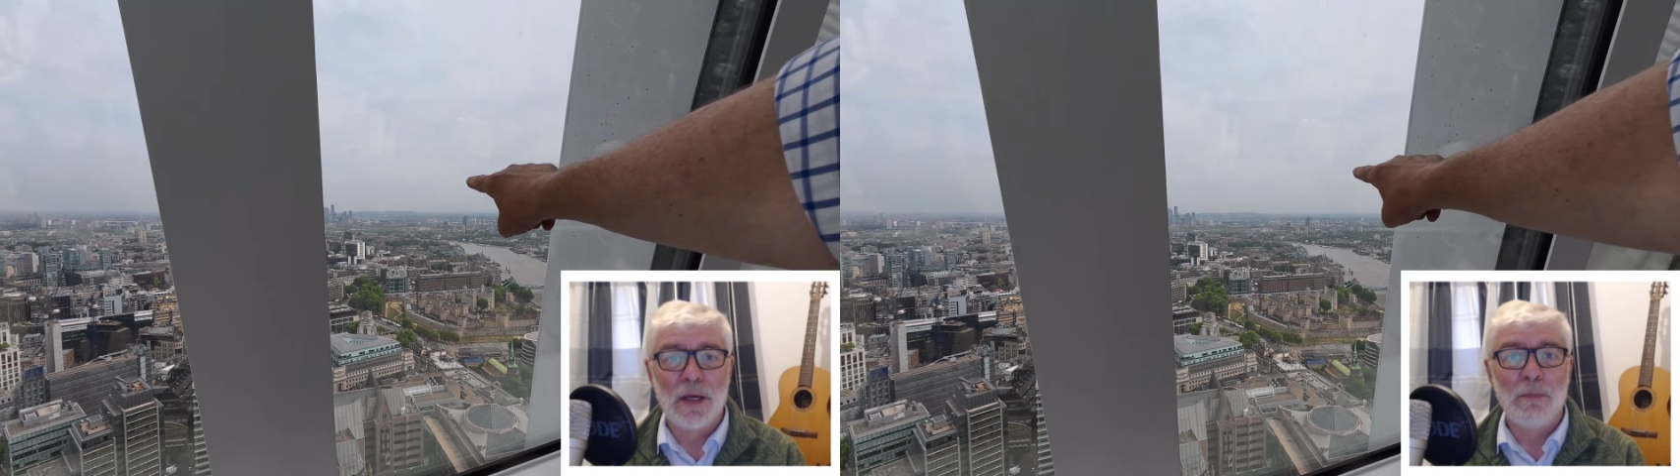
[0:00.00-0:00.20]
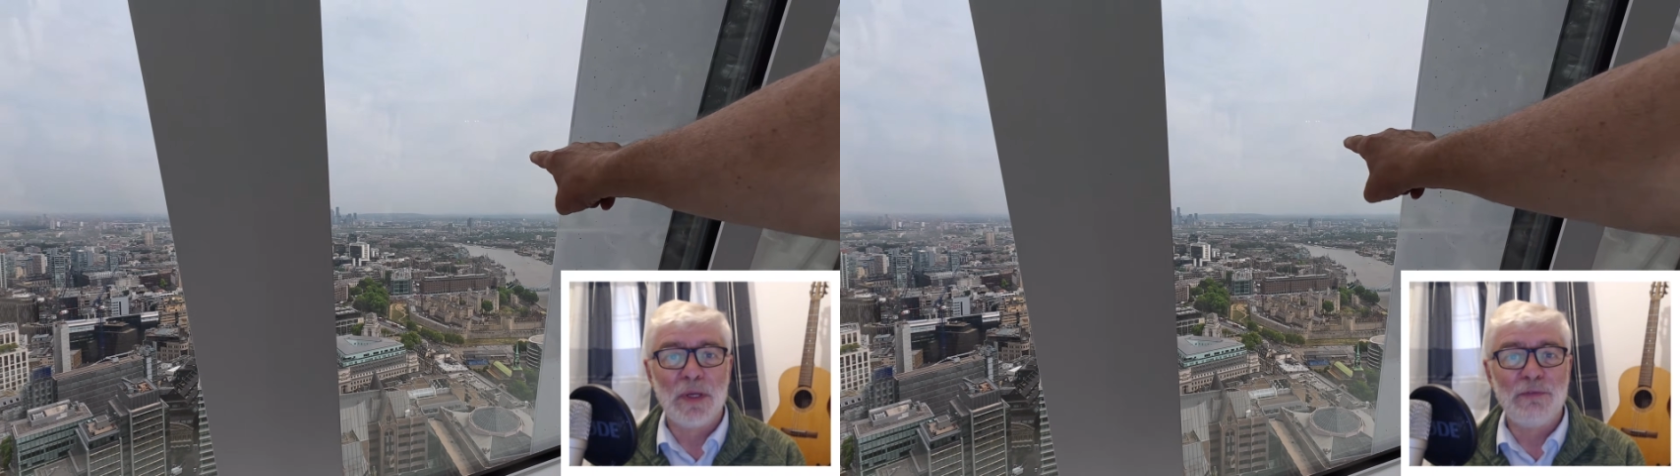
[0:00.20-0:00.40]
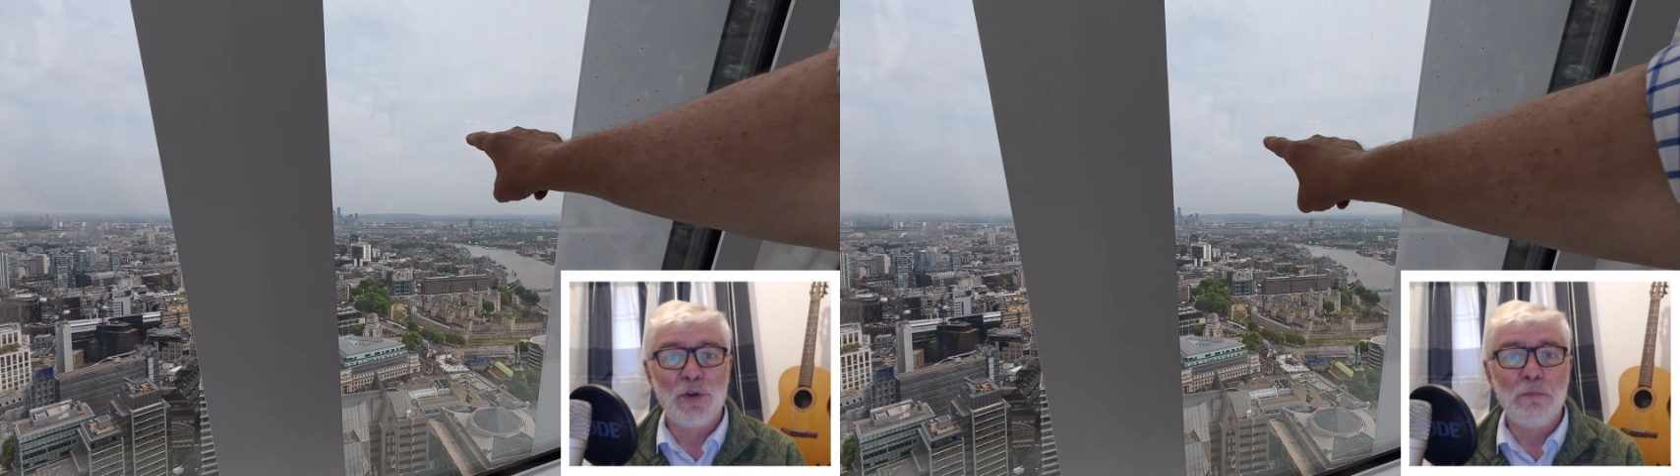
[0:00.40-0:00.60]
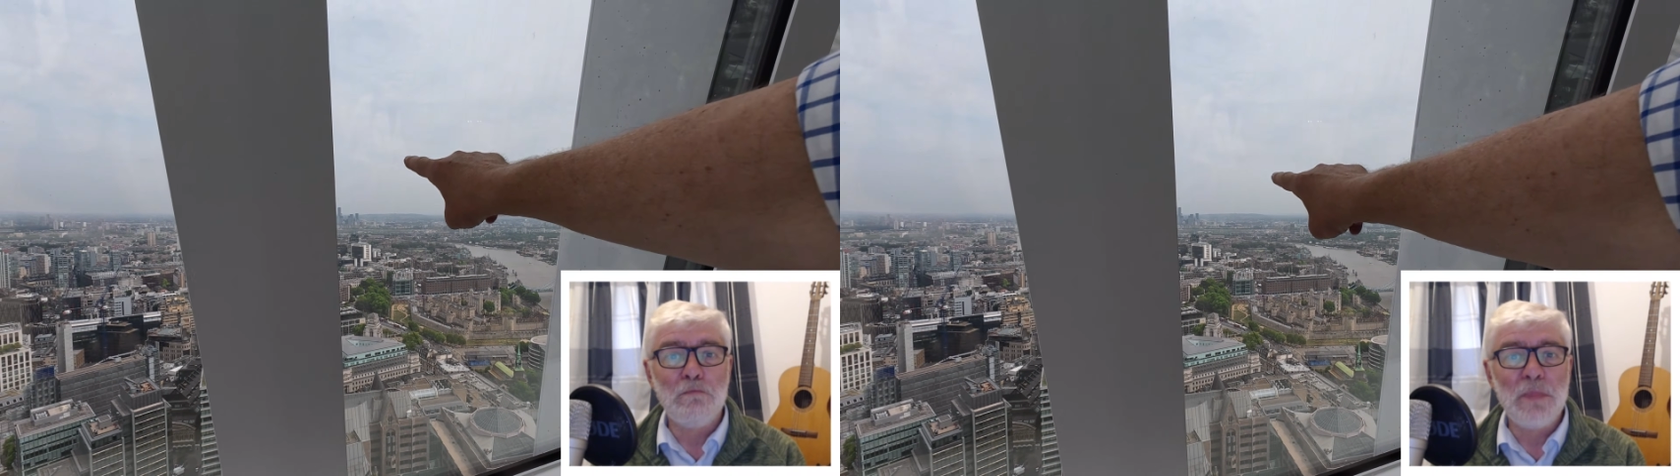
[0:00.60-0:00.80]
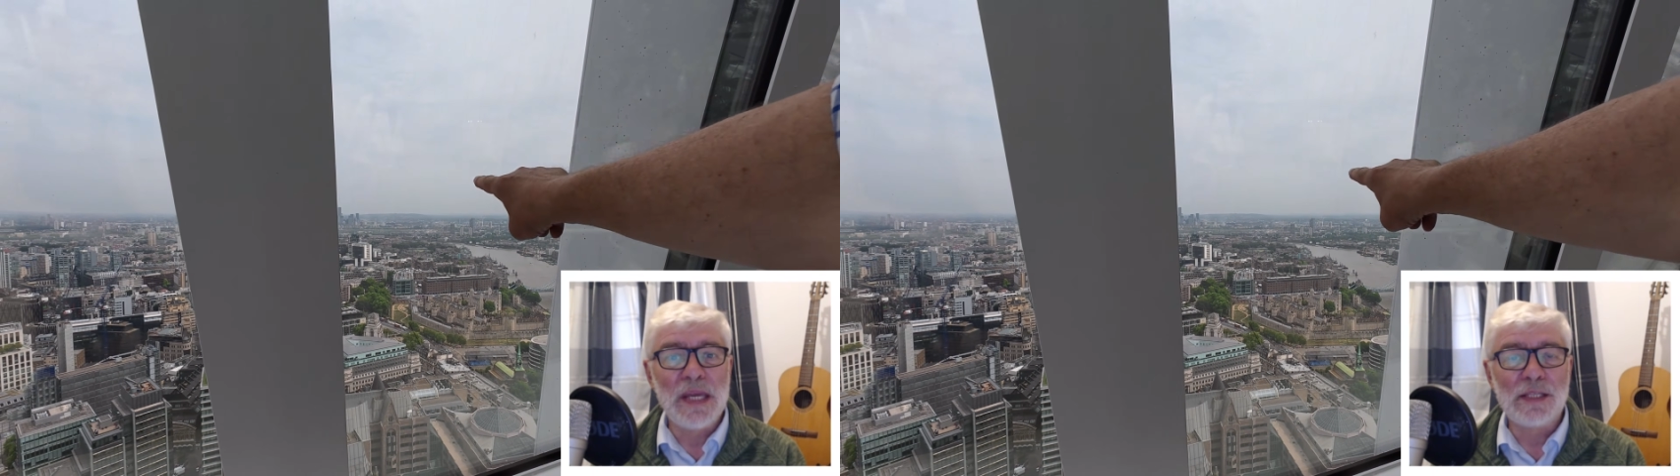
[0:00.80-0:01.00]
but if you
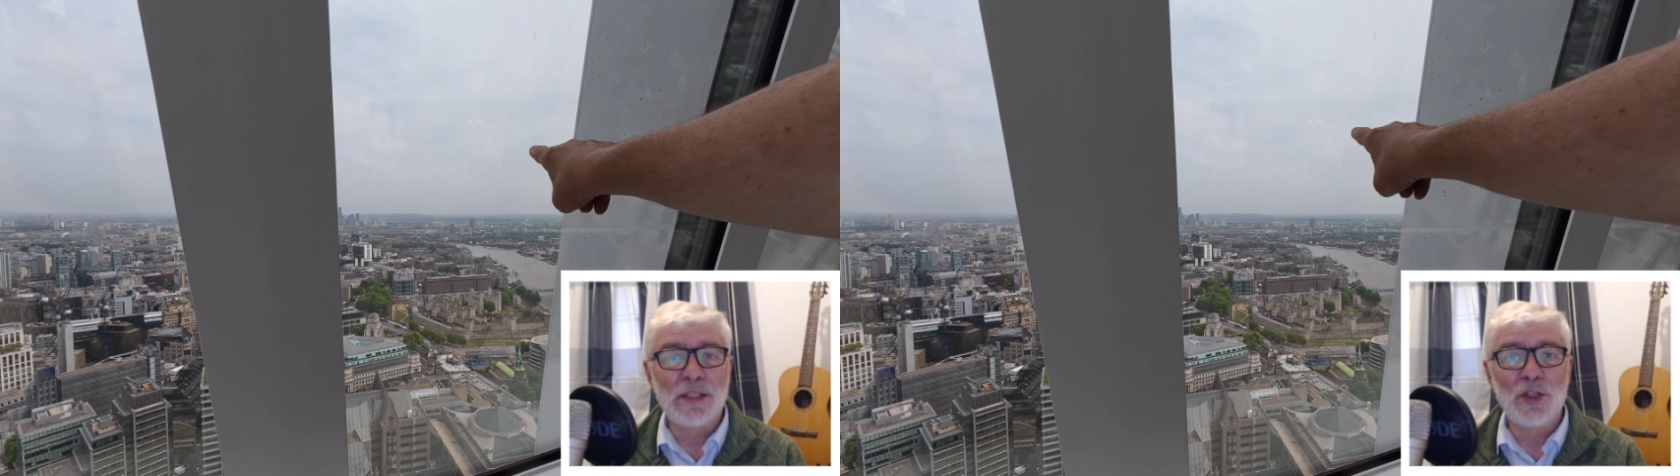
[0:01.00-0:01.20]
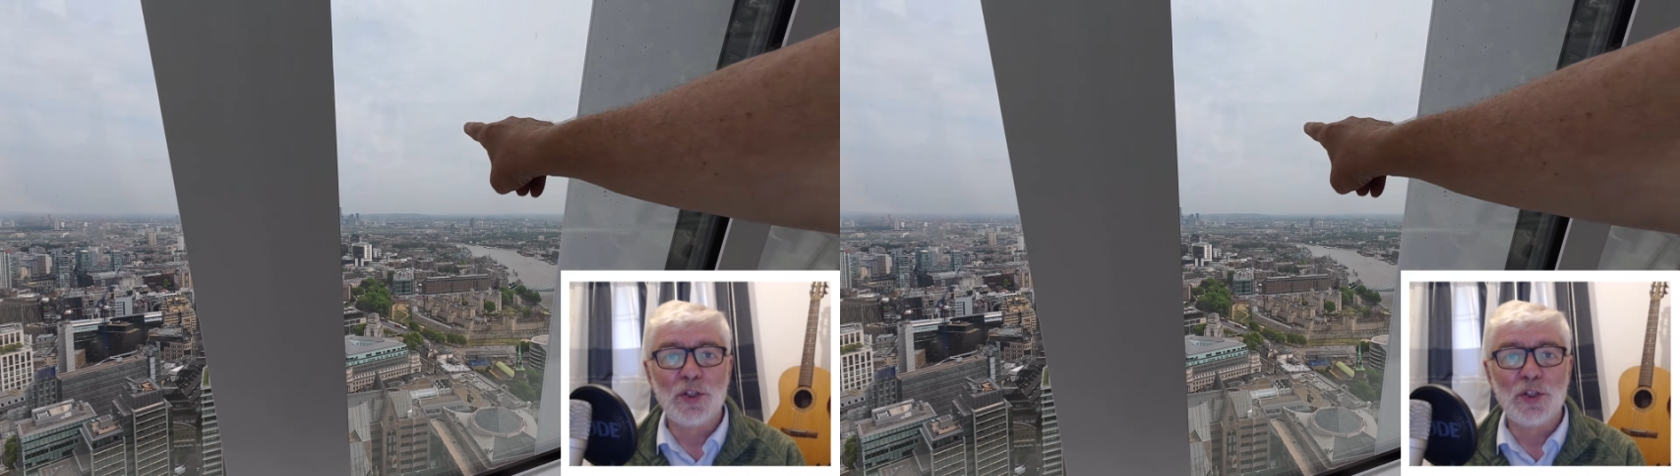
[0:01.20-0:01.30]
miss your